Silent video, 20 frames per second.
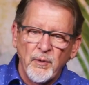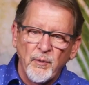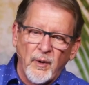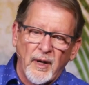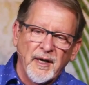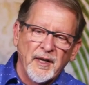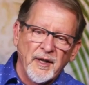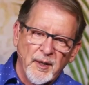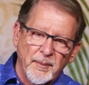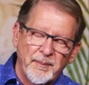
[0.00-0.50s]

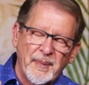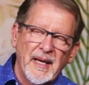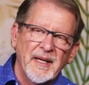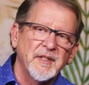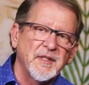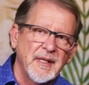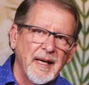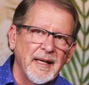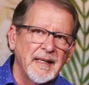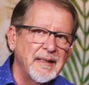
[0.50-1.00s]
one of the
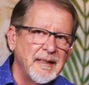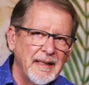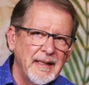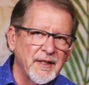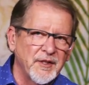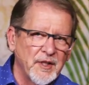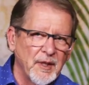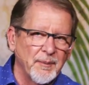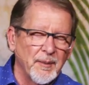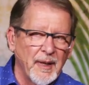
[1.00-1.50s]
best
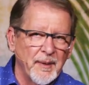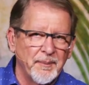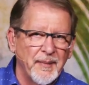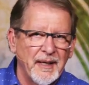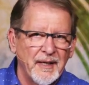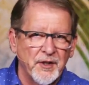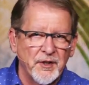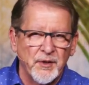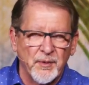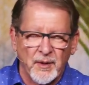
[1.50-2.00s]
ideas in my
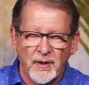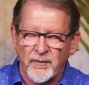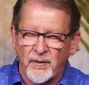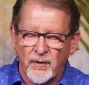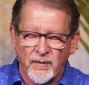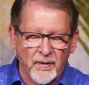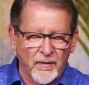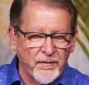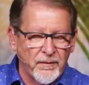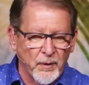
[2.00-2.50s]
ministry of
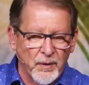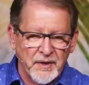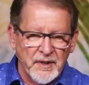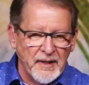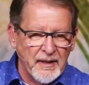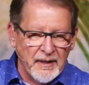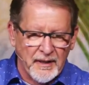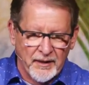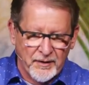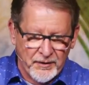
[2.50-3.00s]
over 40
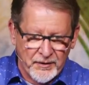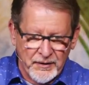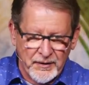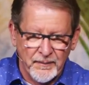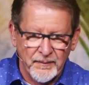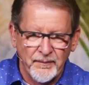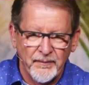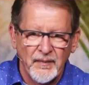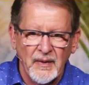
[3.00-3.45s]
years,